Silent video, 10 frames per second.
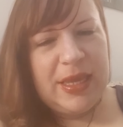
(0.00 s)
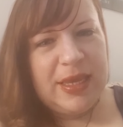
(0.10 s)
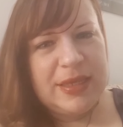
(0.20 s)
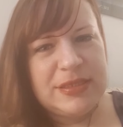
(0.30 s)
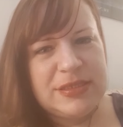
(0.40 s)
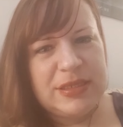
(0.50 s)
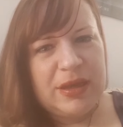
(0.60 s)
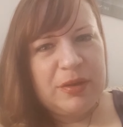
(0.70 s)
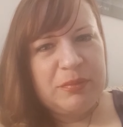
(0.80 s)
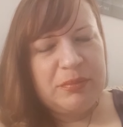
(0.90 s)
and
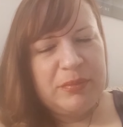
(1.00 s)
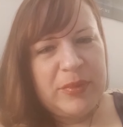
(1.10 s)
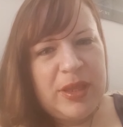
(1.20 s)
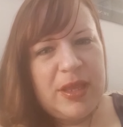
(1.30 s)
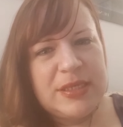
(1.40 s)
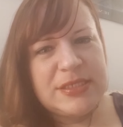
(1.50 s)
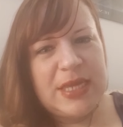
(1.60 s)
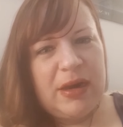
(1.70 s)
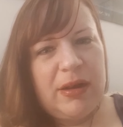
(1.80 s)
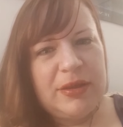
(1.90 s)
um, it's
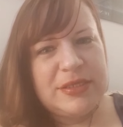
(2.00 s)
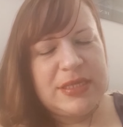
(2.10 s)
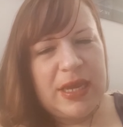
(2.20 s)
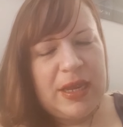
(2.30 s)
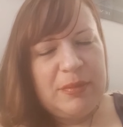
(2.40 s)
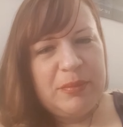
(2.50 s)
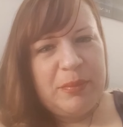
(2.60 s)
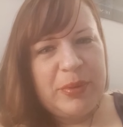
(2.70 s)
not all the time,